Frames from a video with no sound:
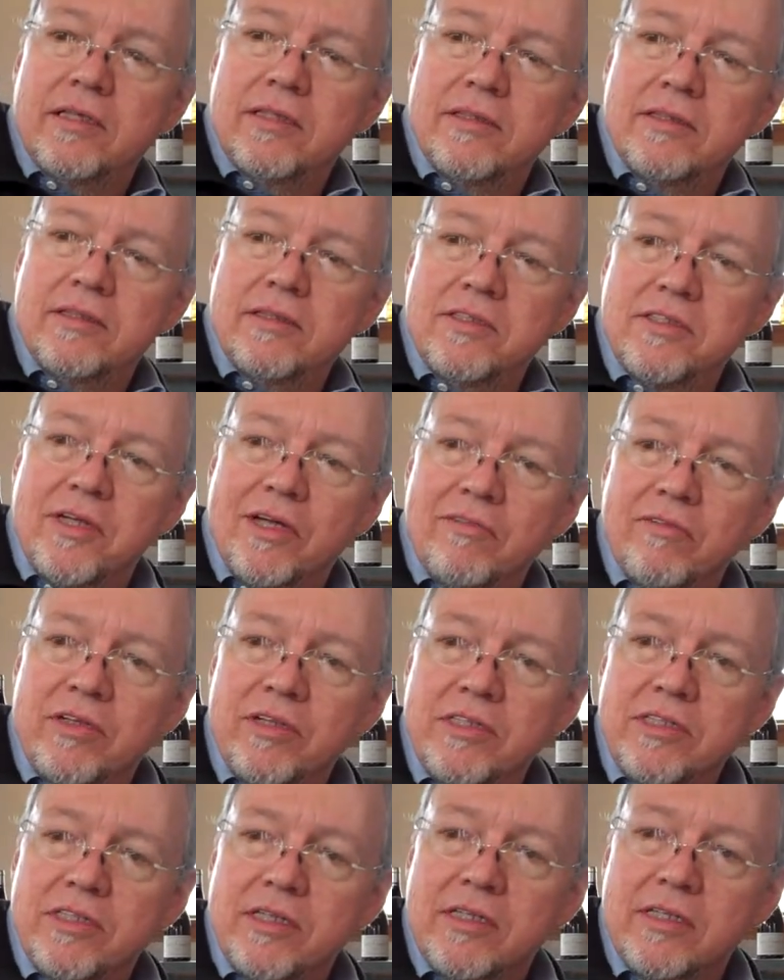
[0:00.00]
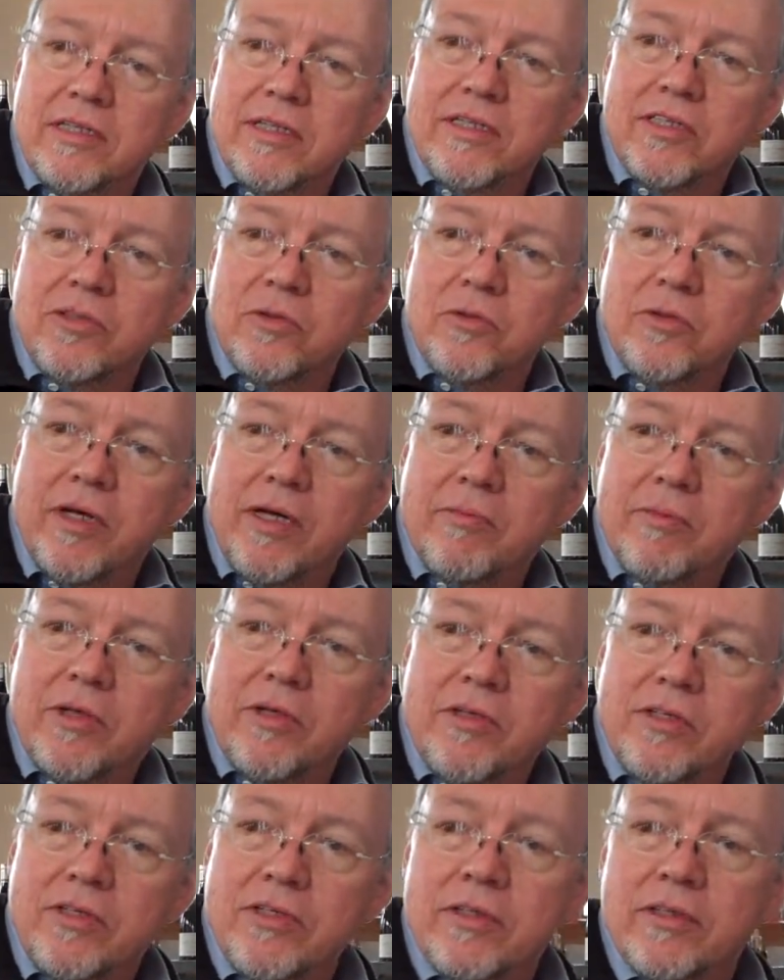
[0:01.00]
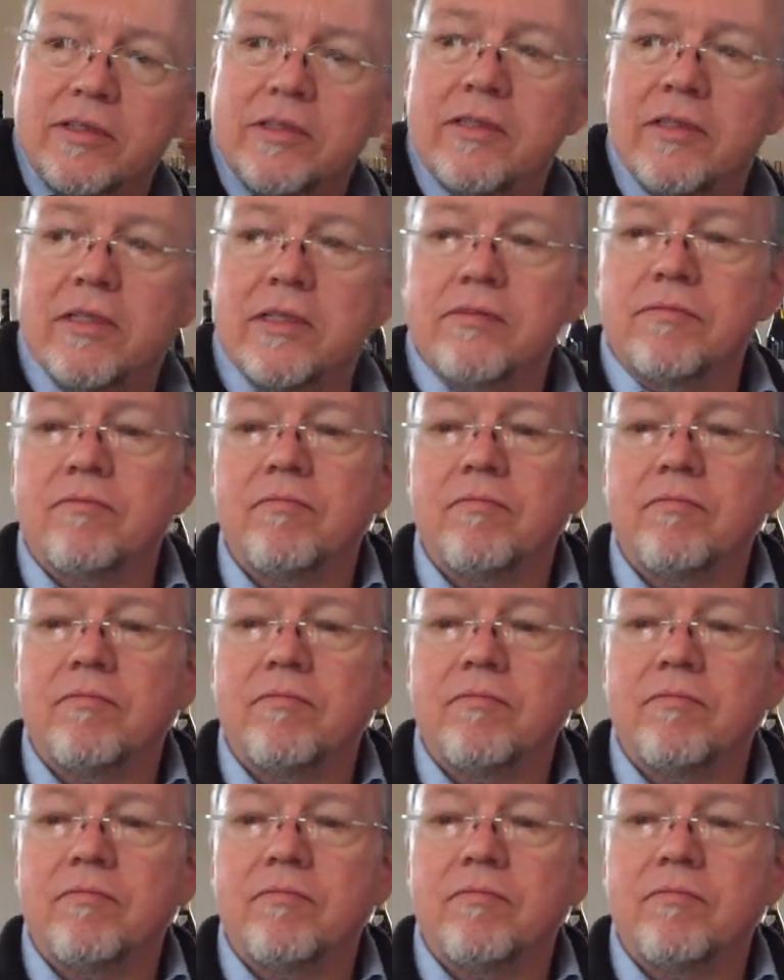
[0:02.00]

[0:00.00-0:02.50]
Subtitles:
Yeah, Stelvin is a screw cap closure. Yeah.